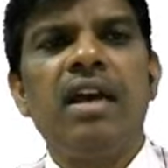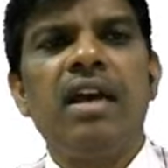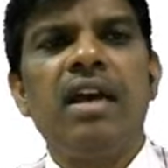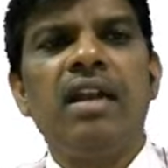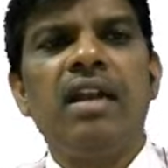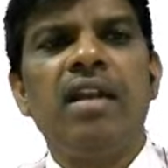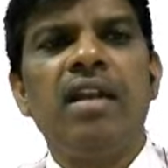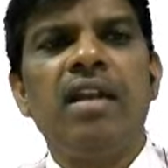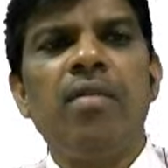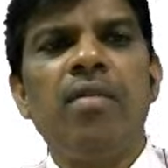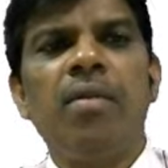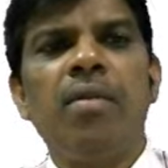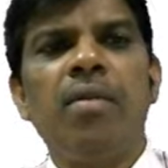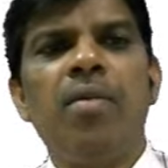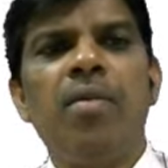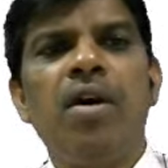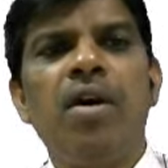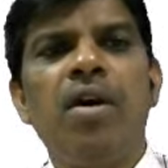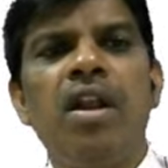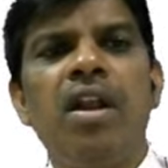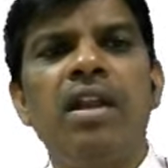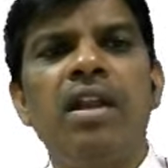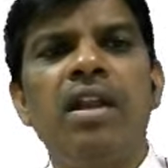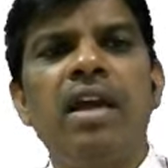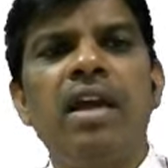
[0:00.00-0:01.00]
double
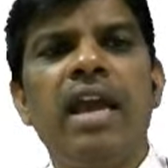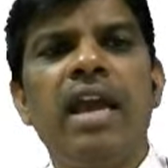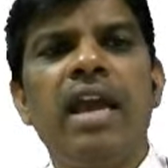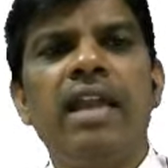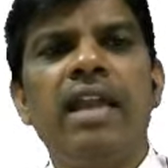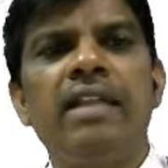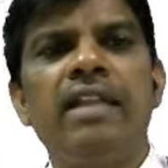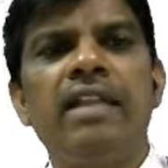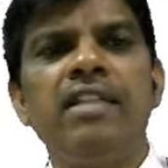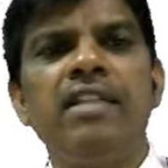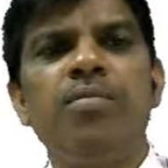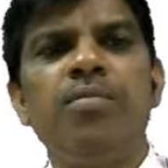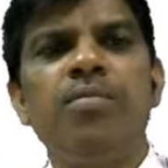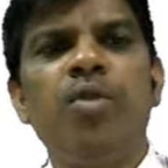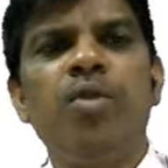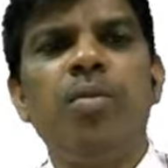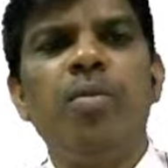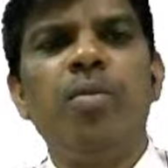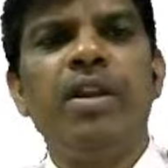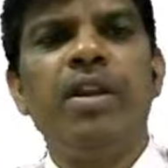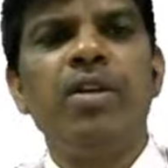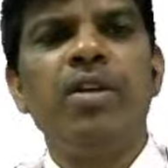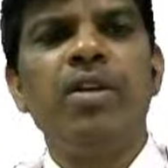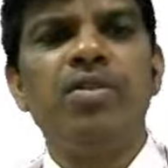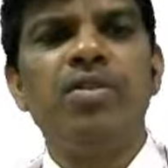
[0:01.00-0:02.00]
bond, and this
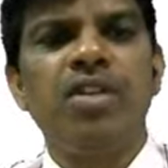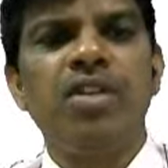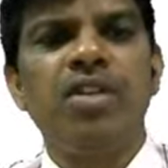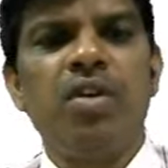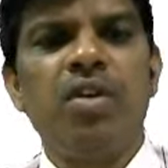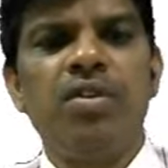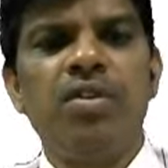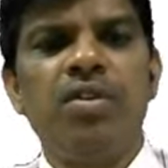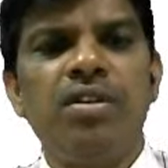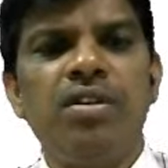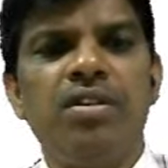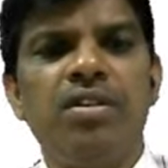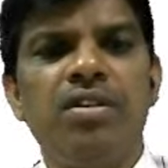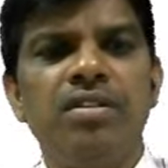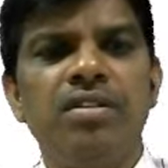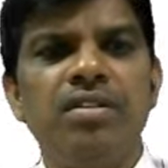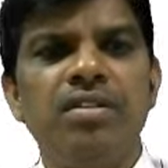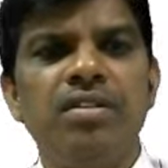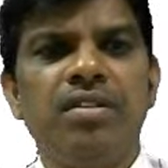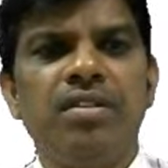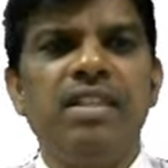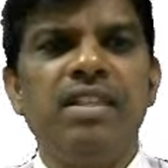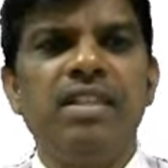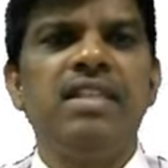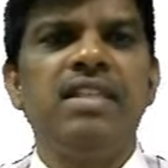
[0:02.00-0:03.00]
bromine goes out. So
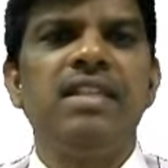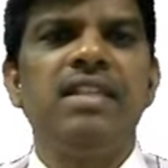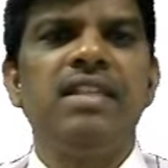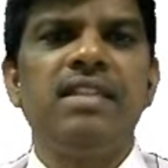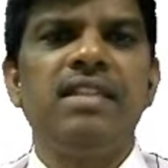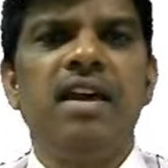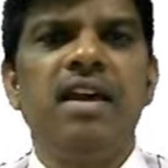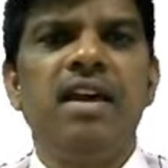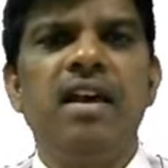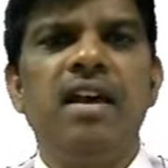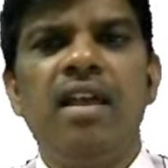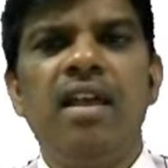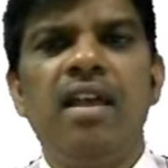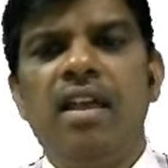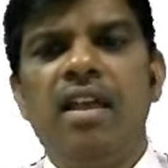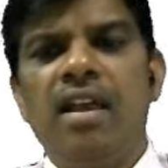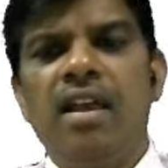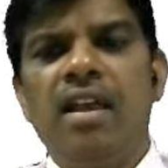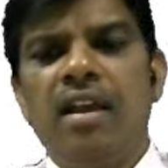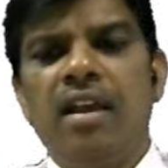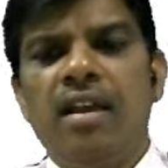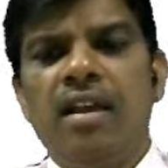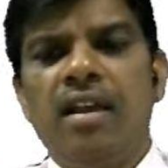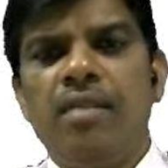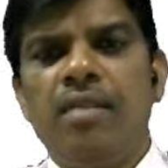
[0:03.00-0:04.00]
this is the
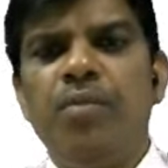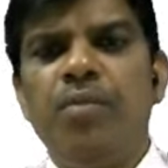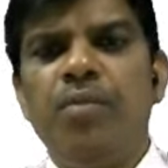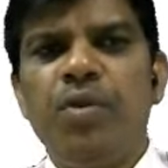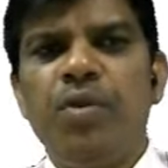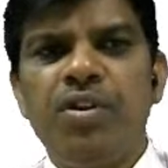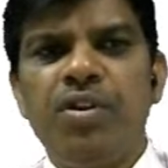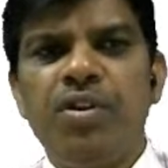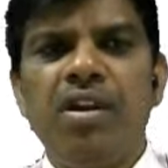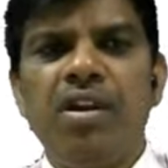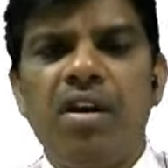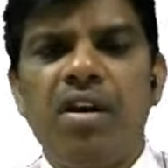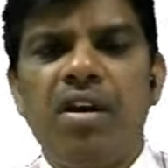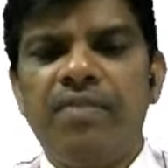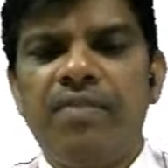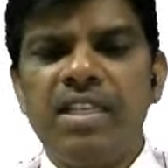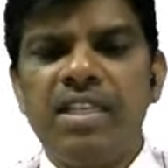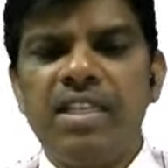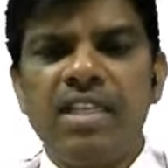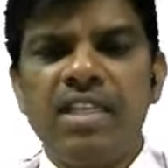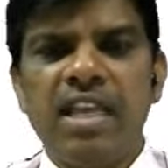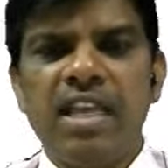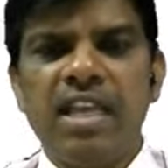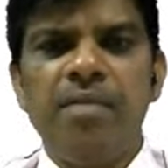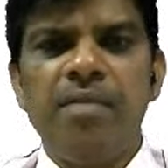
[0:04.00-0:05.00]
beauty of this
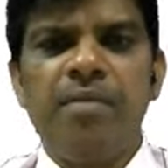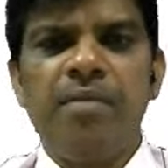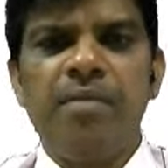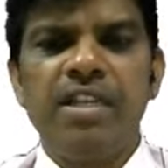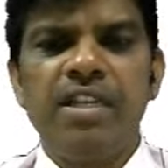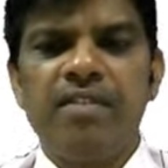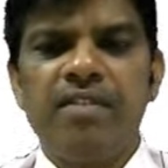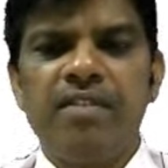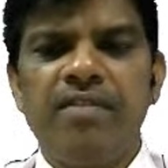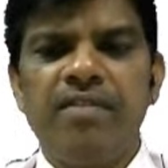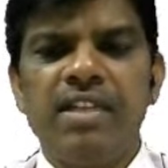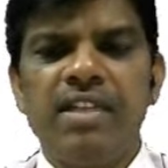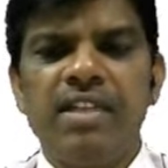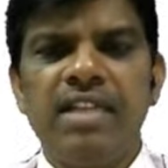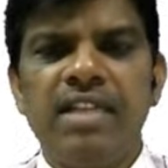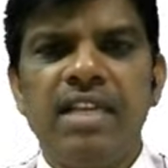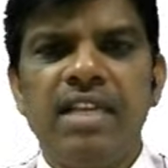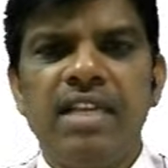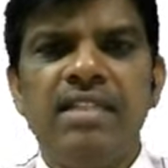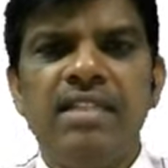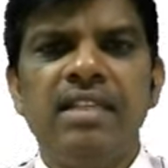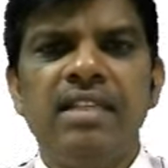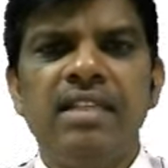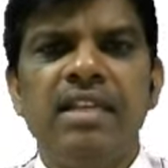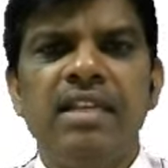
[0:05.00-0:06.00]
elimination
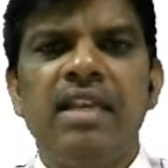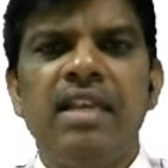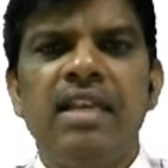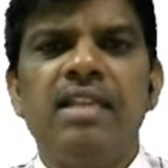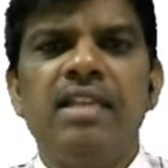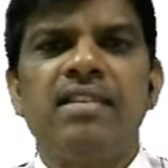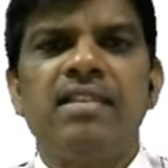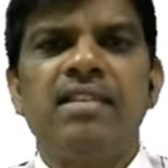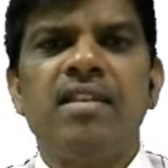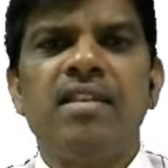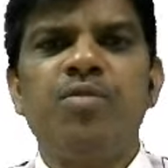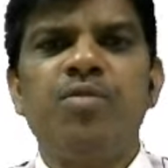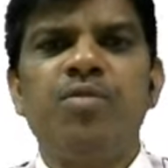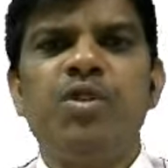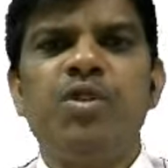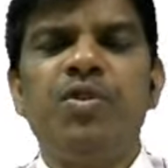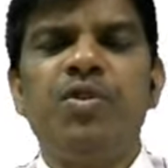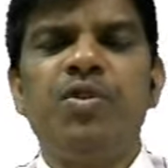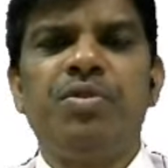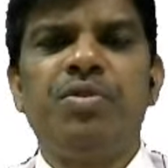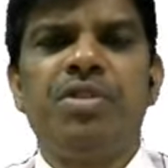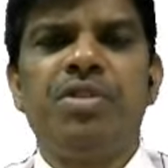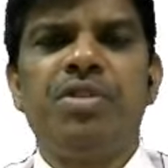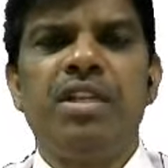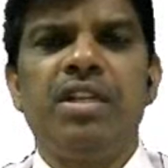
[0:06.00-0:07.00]
versus
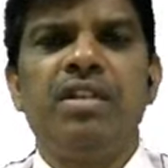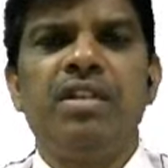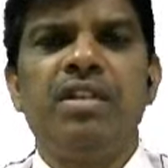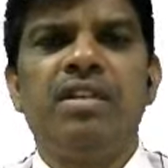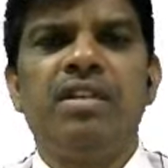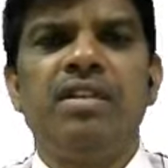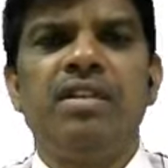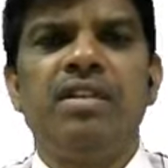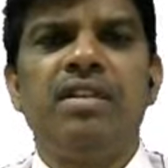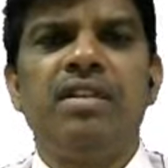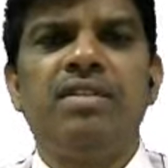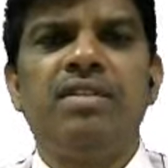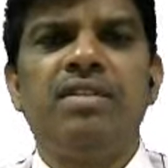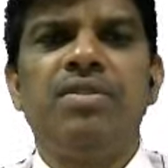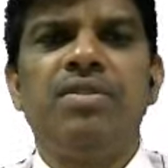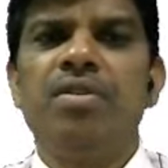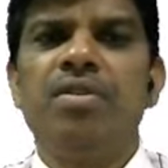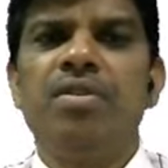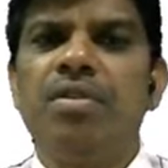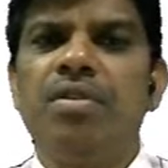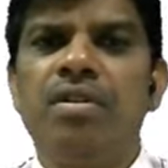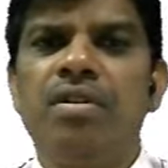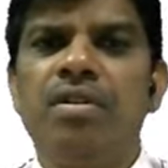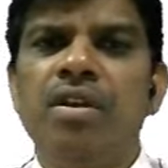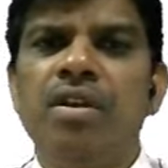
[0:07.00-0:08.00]
substitution.
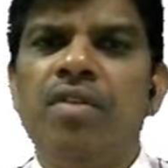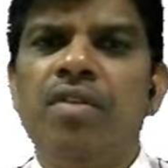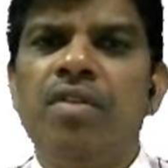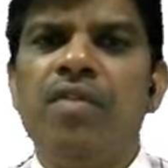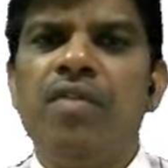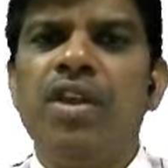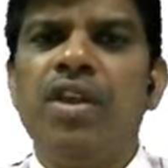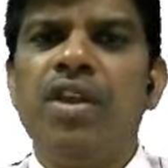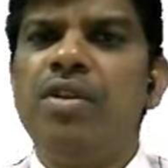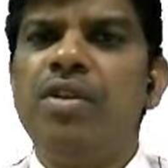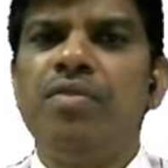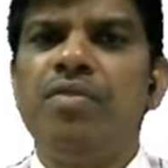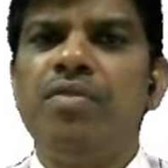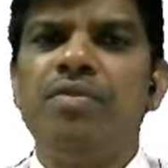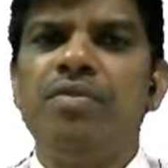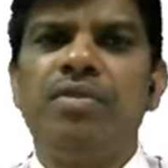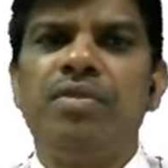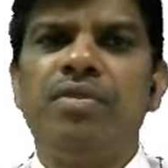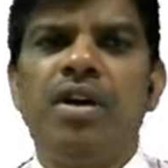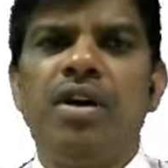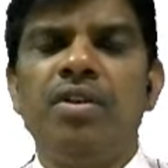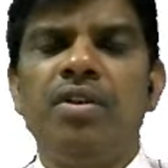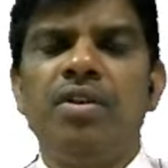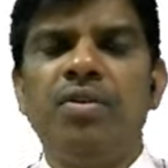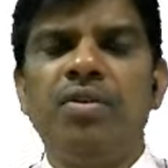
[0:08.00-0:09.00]
So when you
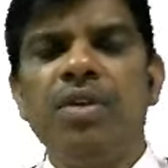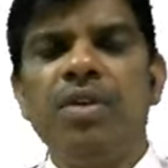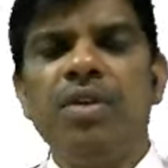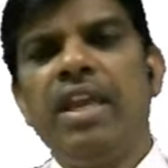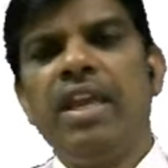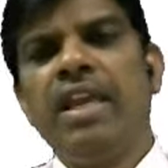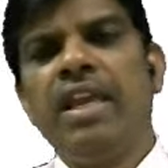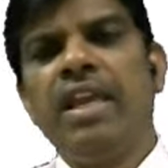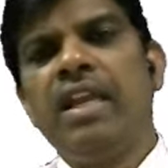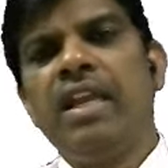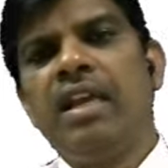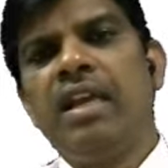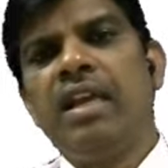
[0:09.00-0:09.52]
are doing